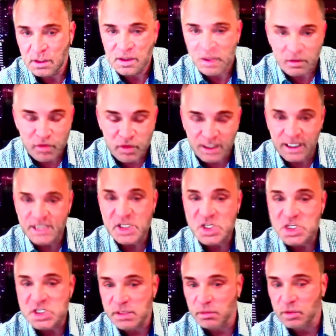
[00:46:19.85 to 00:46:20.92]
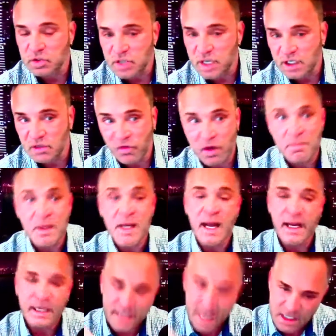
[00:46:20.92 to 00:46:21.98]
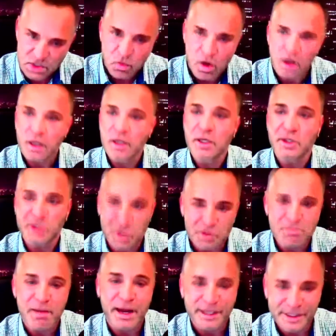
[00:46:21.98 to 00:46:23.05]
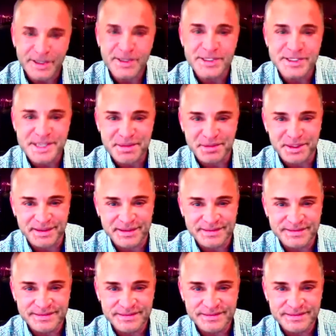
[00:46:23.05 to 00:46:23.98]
The relationship will transform. And guess what? You might learn something.